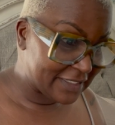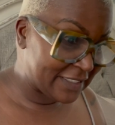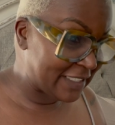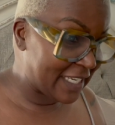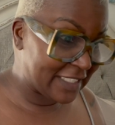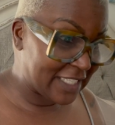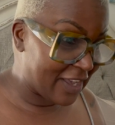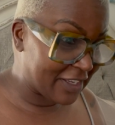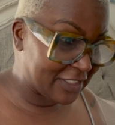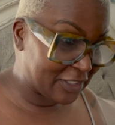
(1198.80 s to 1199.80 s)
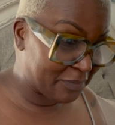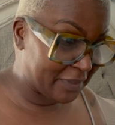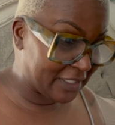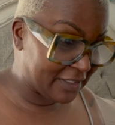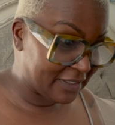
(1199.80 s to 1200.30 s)
She ain't talking to
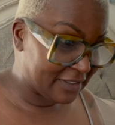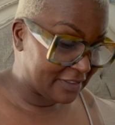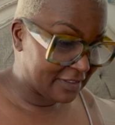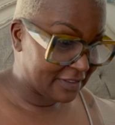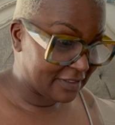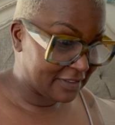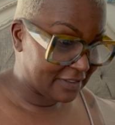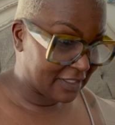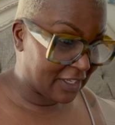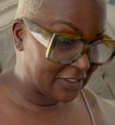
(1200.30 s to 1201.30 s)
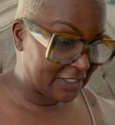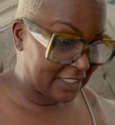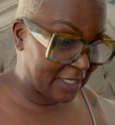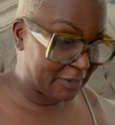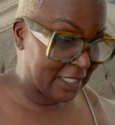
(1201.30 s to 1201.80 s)
me. All she said was